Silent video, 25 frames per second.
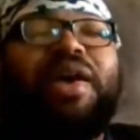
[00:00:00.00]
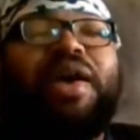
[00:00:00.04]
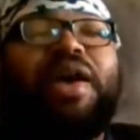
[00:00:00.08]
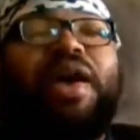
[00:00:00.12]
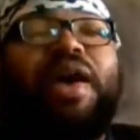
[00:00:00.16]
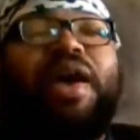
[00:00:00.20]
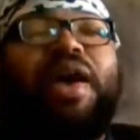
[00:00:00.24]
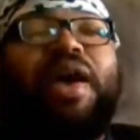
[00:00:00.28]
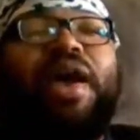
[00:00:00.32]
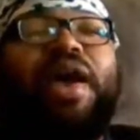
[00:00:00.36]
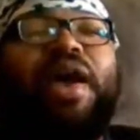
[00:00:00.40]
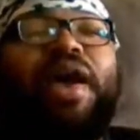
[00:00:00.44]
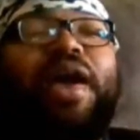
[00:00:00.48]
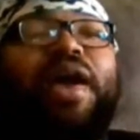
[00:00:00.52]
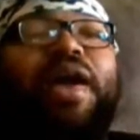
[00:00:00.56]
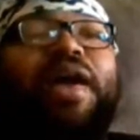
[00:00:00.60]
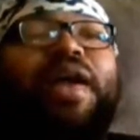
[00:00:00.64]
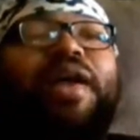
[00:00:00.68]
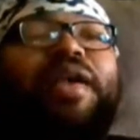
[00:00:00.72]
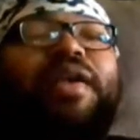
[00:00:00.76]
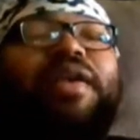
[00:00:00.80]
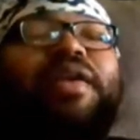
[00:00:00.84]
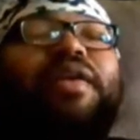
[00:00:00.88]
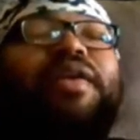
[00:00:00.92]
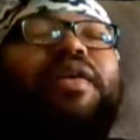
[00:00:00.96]

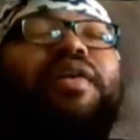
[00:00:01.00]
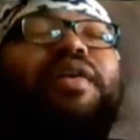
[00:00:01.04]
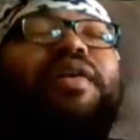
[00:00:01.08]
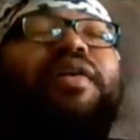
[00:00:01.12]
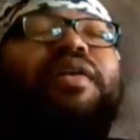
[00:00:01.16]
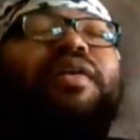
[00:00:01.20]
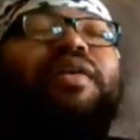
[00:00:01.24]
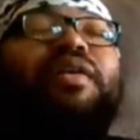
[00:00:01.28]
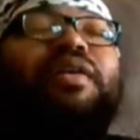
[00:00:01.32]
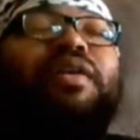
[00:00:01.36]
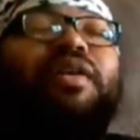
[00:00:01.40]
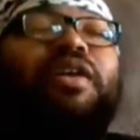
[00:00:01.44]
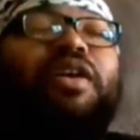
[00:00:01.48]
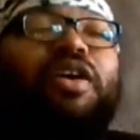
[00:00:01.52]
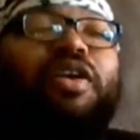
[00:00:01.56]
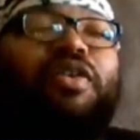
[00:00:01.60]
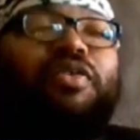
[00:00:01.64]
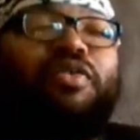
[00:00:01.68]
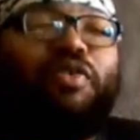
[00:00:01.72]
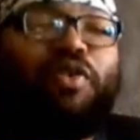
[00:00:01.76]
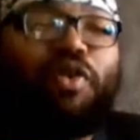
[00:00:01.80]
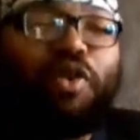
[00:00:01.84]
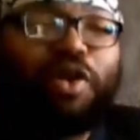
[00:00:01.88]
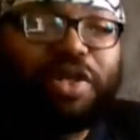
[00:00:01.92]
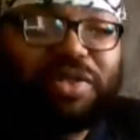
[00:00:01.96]
And of
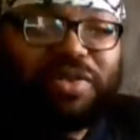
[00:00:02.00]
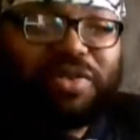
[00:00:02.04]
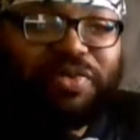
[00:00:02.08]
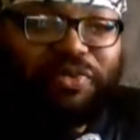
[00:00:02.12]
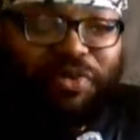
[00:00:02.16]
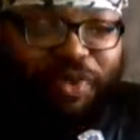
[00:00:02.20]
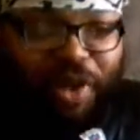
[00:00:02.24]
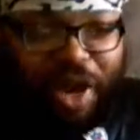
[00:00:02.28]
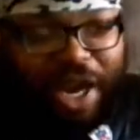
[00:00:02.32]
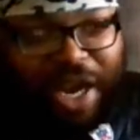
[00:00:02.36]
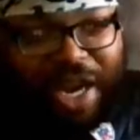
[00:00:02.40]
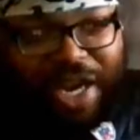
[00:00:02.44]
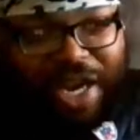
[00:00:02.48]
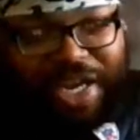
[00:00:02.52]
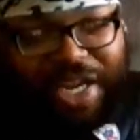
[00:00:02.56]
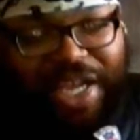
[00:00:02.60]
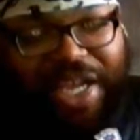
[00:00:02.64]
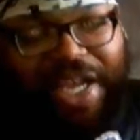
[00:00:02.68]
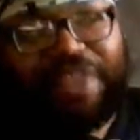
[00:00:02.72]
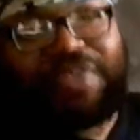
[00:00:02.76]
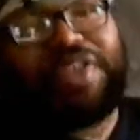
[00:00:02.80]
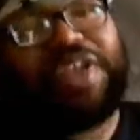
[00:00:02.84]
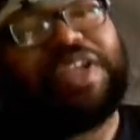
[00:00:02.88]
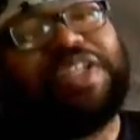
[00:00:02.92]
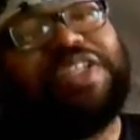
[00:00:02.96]
course,
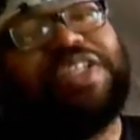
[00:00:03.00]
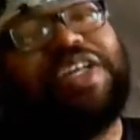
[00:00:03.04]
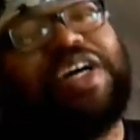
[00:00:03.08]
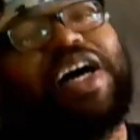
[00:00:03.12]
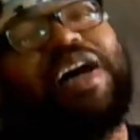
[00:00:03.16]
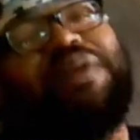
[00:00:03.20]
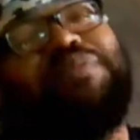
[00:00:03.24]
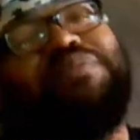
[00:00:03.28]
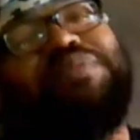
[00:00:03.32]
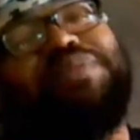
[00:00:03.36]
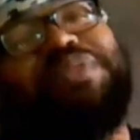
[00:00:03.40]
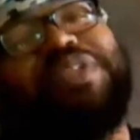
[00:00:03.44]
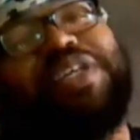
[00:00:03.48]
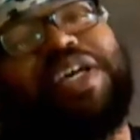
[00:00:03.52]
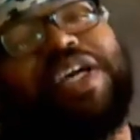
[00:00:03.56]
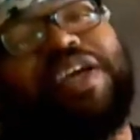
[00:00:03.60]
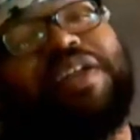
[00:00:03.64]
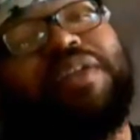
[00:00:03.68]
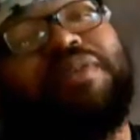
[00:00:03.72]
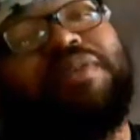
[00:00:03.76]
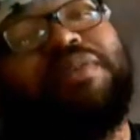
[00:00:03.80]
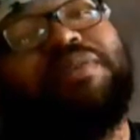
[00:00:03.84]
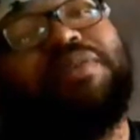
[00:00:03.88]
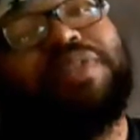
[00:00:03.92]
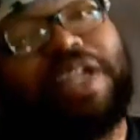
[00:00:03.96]
Friday, the top
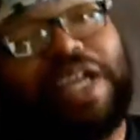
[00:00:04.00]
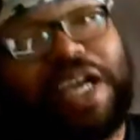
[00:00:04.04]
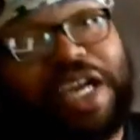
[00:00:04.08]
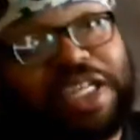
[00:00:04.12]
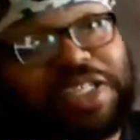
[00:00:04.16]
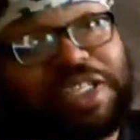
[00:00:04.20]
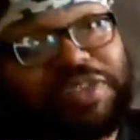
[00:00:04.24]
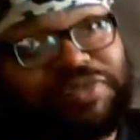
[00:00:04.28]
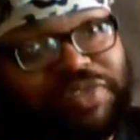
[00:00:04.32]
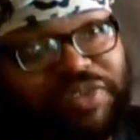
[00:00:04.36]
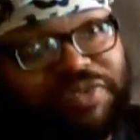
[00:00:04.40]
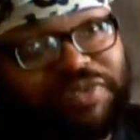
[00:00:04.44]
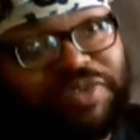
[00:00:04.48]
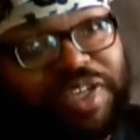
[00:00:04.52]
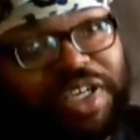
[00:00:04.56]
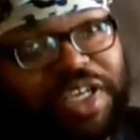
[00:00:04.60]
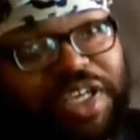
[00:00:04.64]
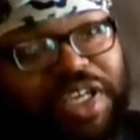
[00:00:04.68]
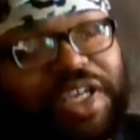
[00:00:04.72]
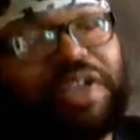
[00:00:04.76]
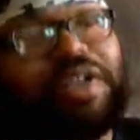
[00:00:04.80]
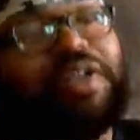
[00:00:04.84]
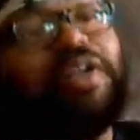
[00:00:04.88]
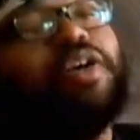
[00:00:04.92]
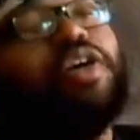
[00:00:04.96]
ten slash
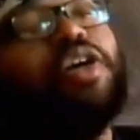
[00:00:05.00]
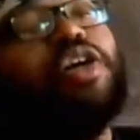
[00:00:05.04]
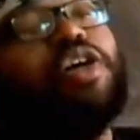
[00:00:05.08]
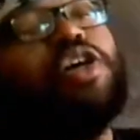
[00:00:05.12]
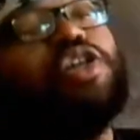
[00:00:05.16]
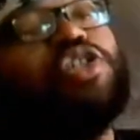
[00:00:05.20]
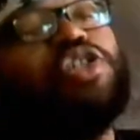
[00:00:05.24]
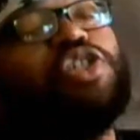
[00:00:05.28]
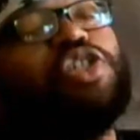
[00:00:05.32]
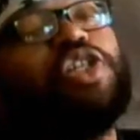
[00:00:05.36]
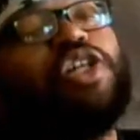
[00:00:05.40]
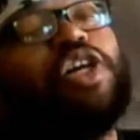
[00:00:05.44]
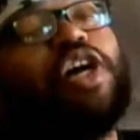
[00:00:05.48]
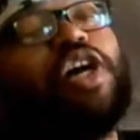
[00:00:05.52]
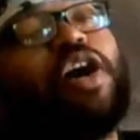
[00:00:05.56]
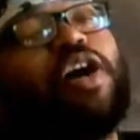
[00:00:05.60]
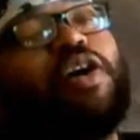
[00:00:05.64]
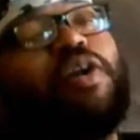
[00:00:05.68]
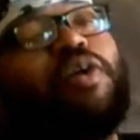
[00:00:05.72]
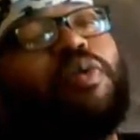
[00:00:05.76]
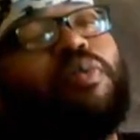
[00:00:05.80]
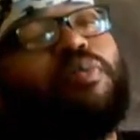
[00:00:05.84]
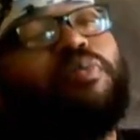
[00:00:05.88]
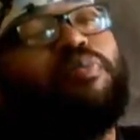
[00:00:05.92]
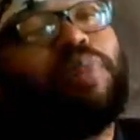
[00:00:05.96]
fifteen
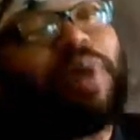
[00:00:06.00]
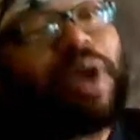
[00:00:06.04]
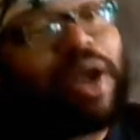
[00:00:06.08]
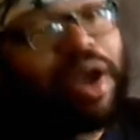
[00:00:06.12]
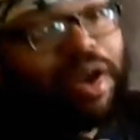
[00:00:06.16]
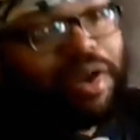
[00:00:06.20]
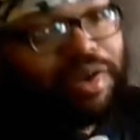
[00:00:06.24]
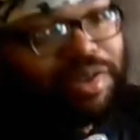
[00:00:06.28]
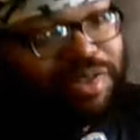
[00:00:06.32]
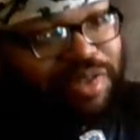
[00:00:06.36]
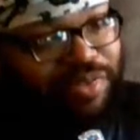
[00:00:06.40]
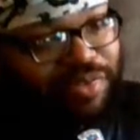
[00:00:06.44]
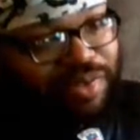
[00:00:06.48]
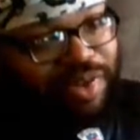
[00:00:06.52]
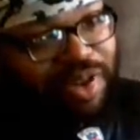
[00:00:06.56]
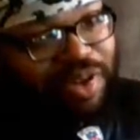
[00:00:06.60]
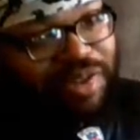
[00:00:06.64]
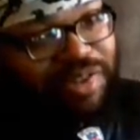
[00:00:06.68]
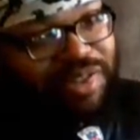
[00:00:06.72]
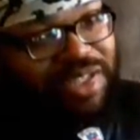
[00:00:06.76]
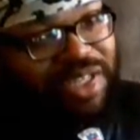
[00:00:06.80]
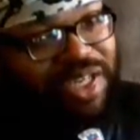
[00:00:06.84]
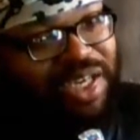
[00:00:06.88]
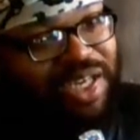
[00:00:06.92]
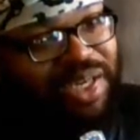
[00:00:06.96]
Chicago Bears of
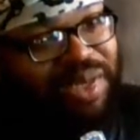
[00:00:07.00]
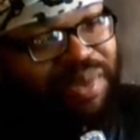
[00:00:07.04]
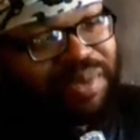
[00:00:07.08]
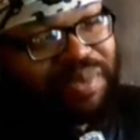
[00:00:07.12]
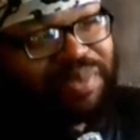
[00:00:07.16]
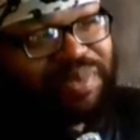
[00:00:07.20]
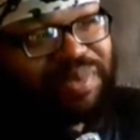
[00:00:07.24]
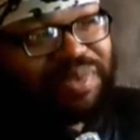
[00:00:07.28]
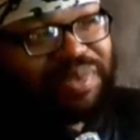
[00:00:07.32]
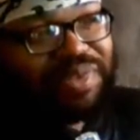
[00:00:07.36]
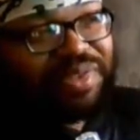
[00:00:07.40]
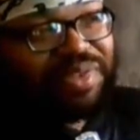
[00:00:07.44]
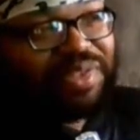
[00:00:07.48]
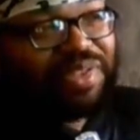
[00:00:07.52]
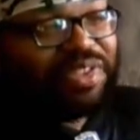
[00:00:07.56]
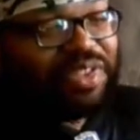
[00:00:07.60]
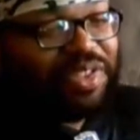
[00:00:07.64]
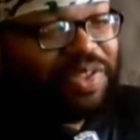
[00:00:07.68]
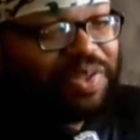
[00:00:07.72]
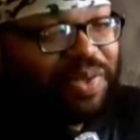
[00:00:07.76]
all time. So